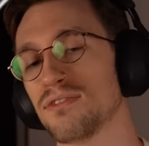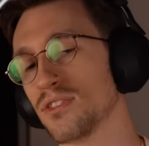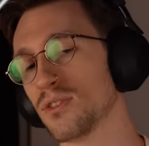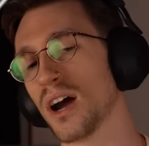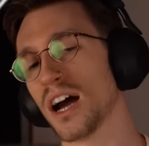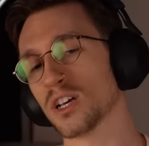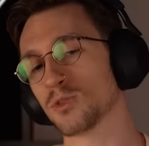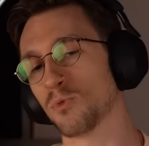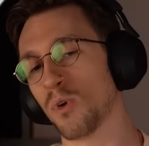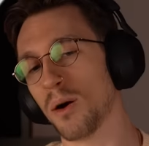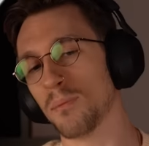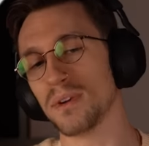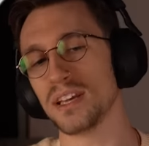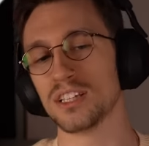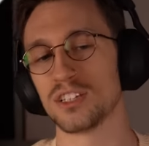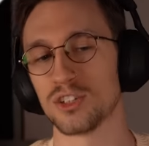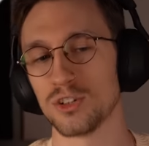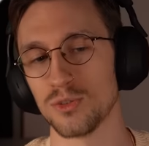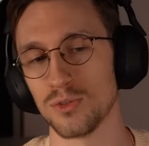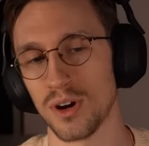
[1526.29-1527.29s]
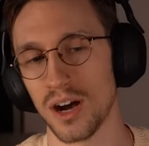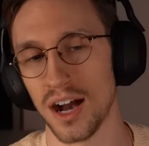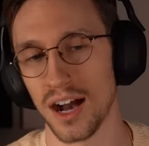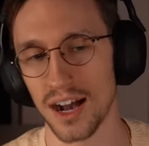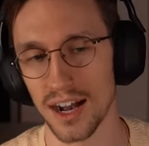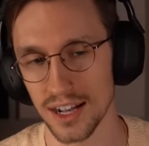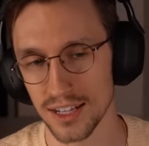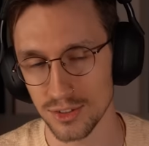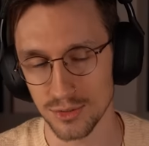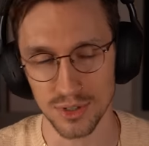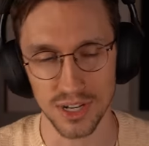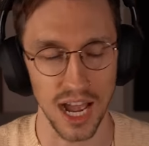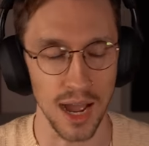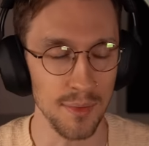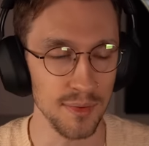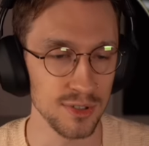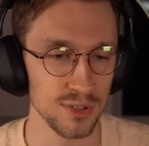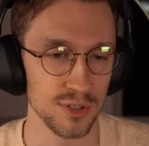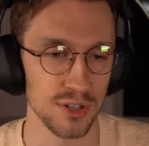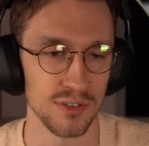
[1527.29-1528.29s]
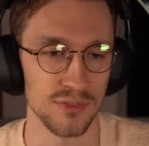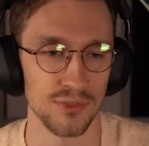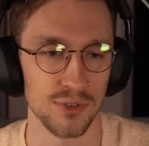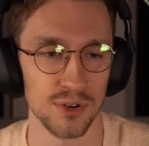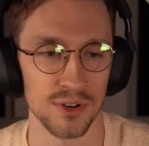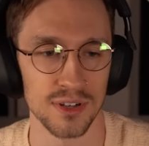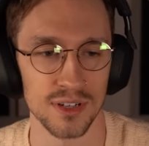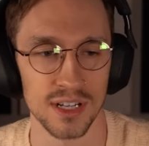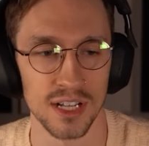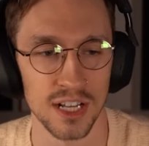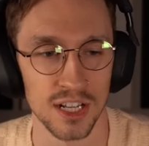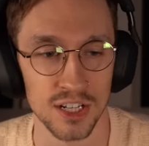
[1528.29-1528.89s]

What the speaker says: If you guys want me to do a commentary for it,